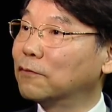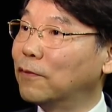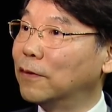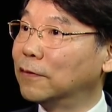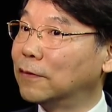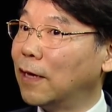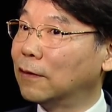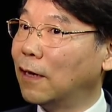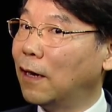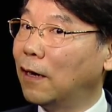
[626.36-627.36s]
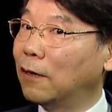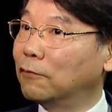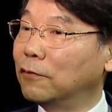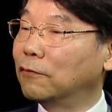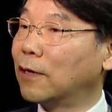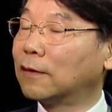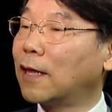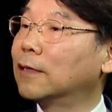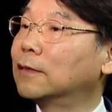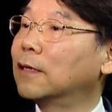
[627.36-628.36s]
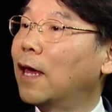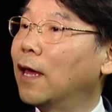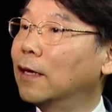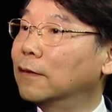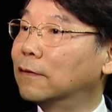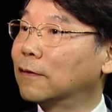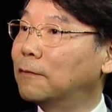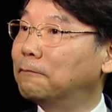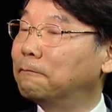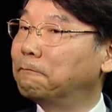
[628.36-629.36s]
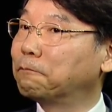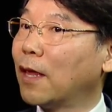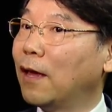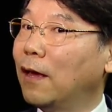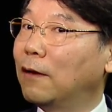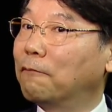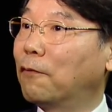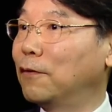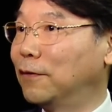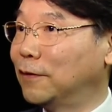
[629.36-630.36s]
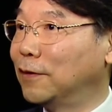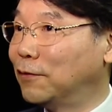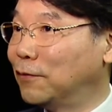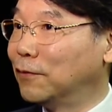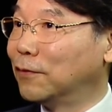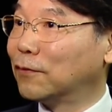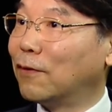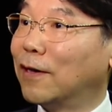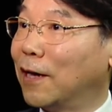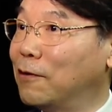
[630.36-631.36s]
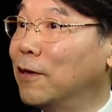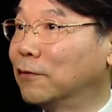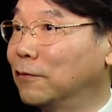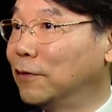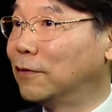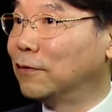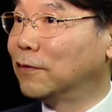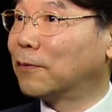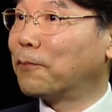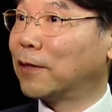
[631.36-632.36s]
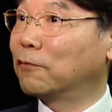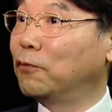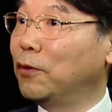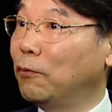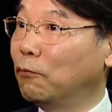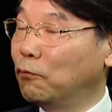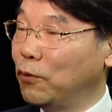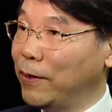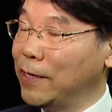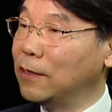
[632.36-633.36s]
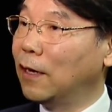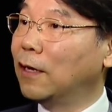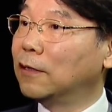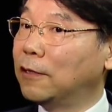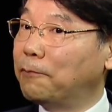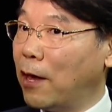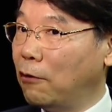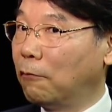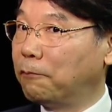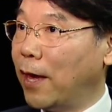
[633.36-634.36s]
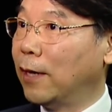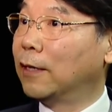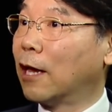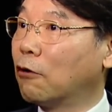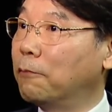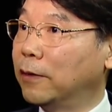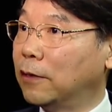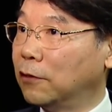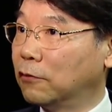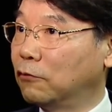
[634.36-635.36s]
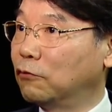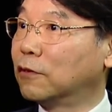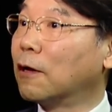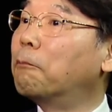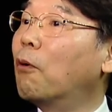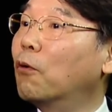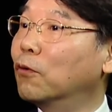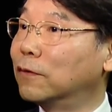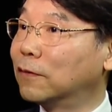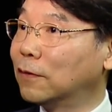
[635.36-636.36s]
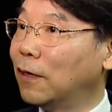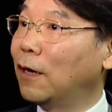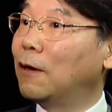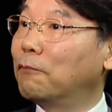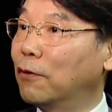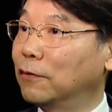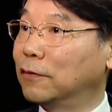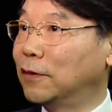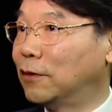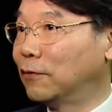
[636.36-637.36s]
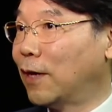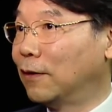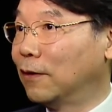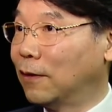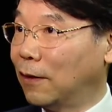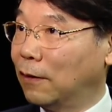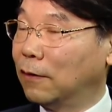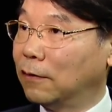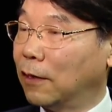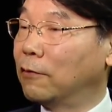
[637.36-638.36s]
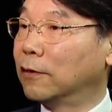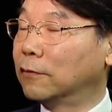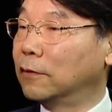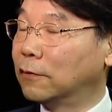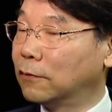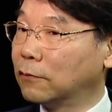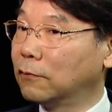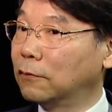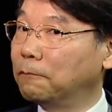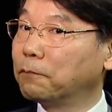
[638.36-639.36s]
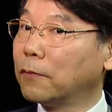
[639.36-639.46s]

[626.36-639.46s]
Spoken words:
was that we do not touch some policy issues or regulation issues, but we will develop a recommendation to support policy issues and then regulation issues.